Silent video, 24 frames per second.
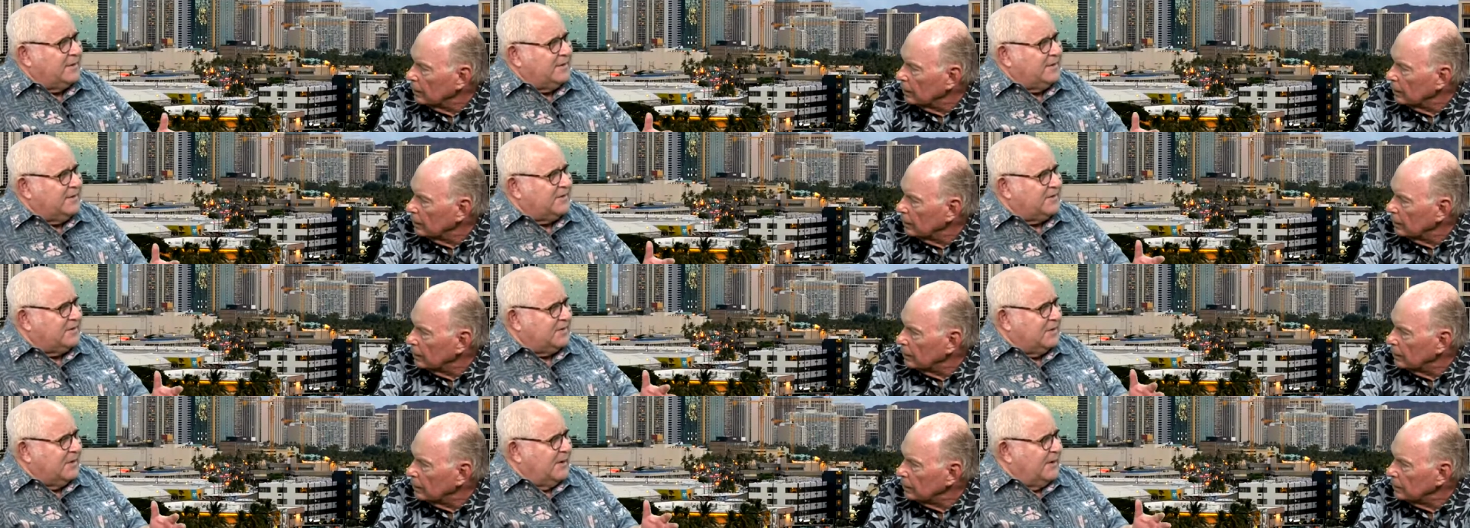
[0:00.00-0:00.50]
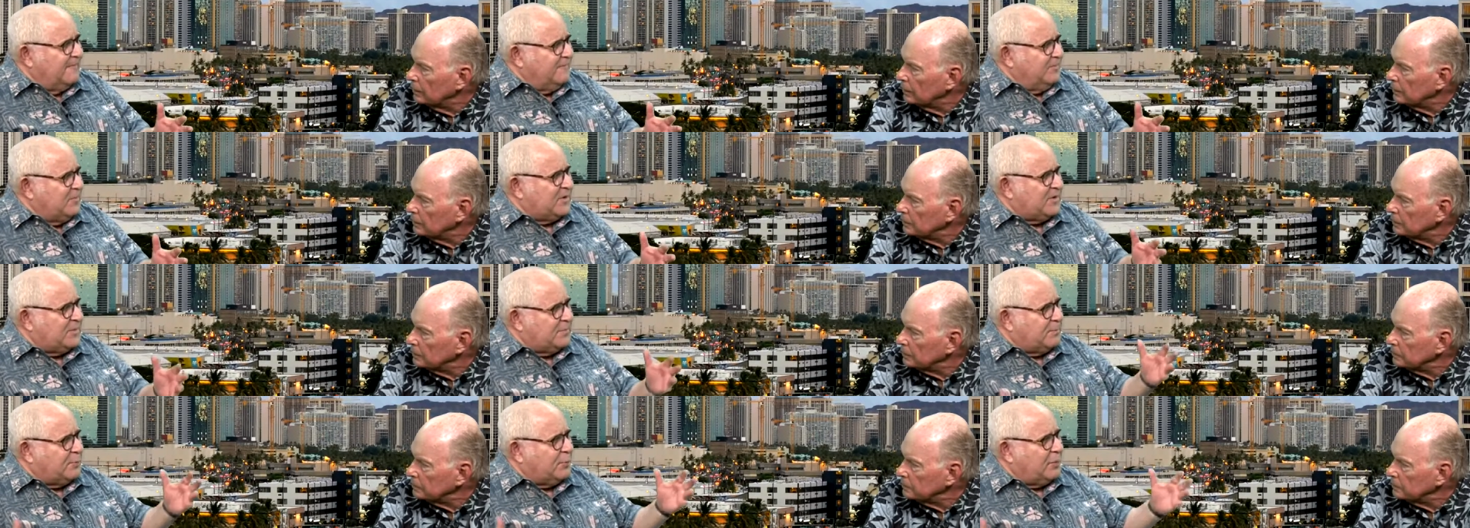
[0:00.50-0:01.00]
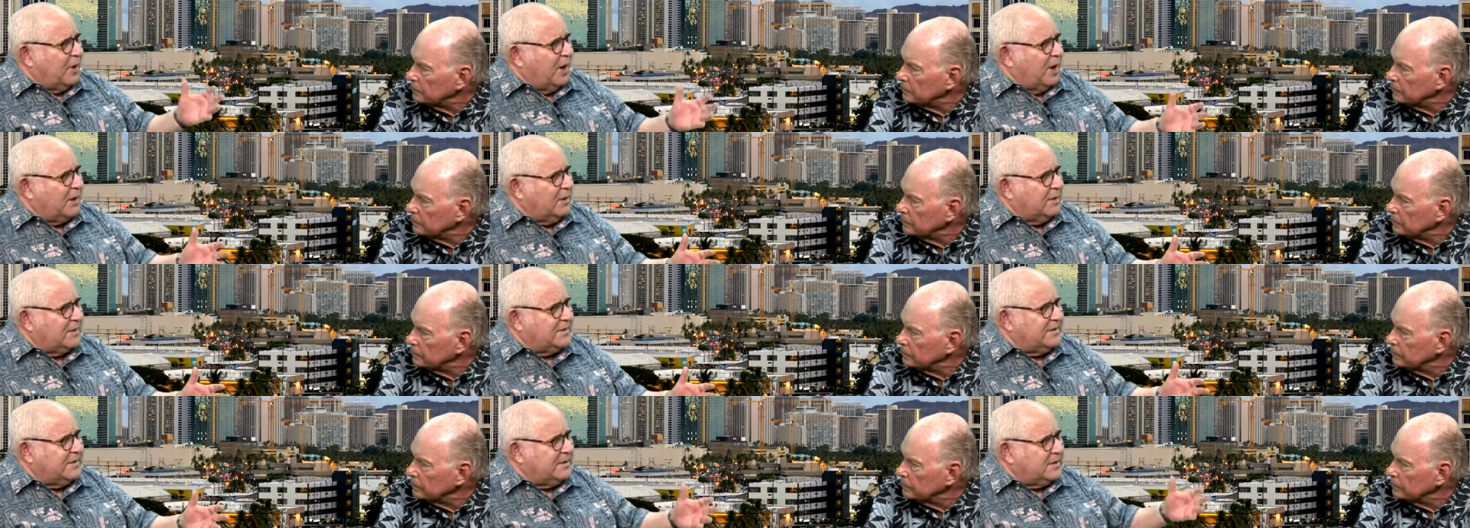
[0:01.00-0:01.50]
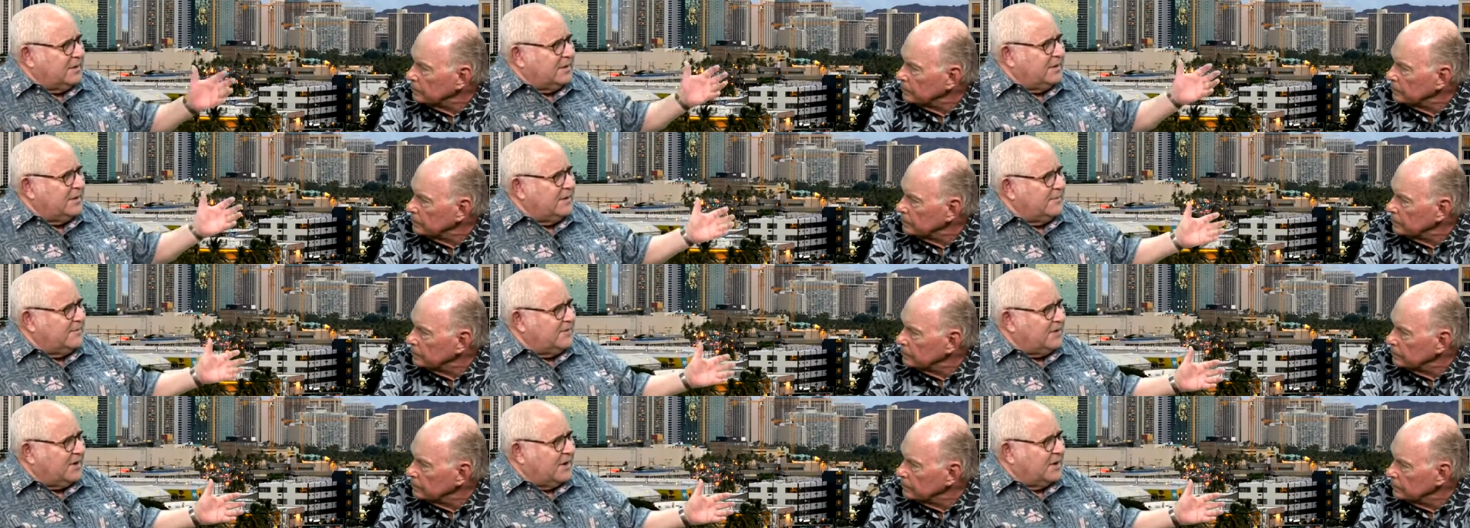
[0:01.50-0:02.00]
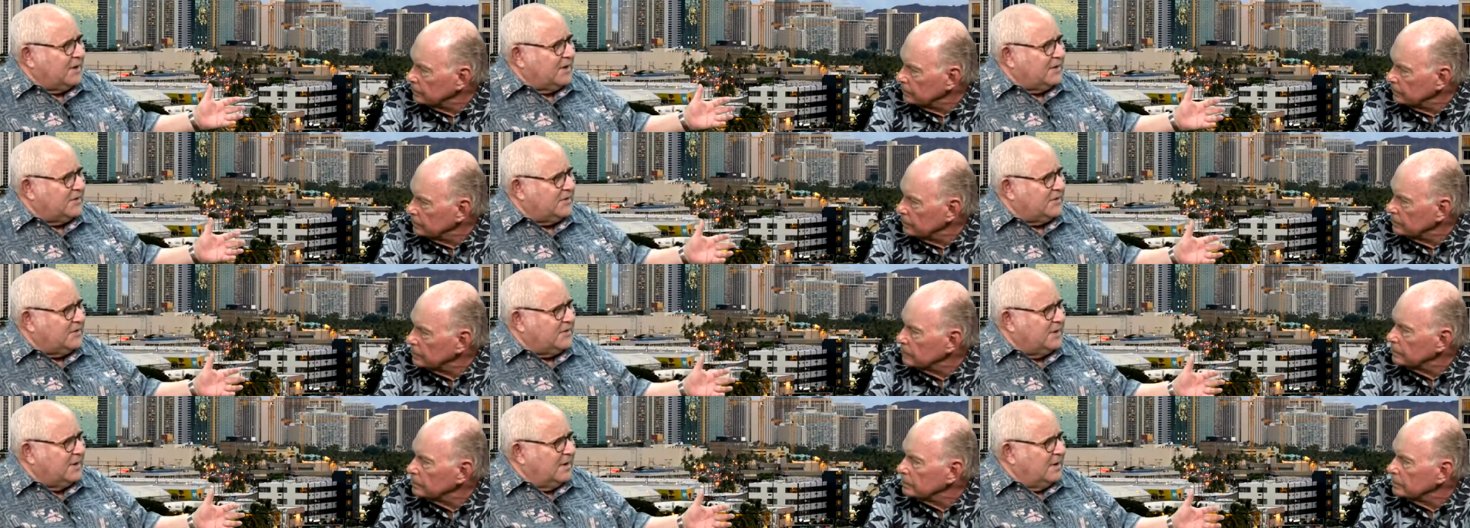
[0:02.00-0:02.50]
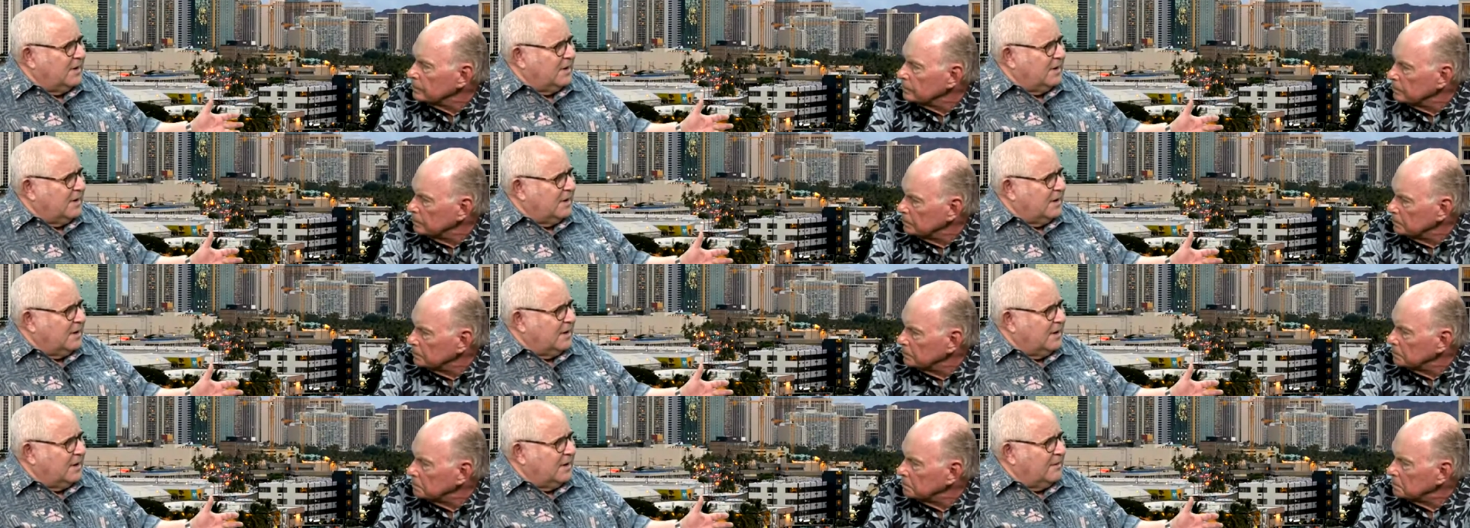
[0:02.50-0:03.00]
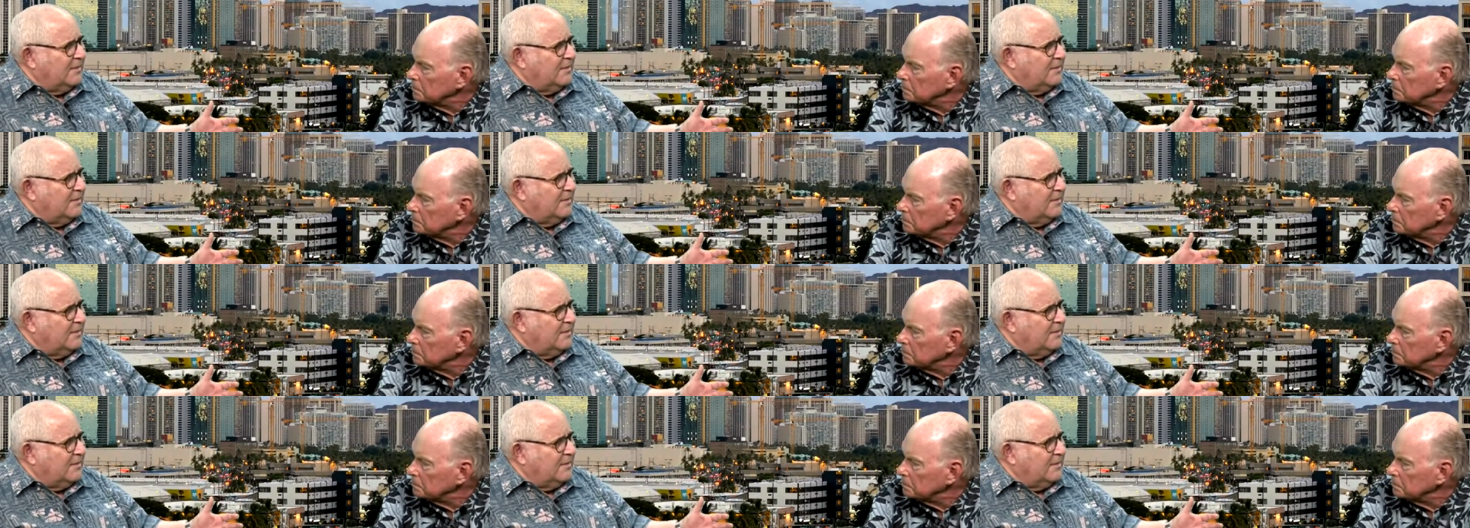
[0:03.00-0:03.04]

Speaker 1: this this product that leaves on us. Uh,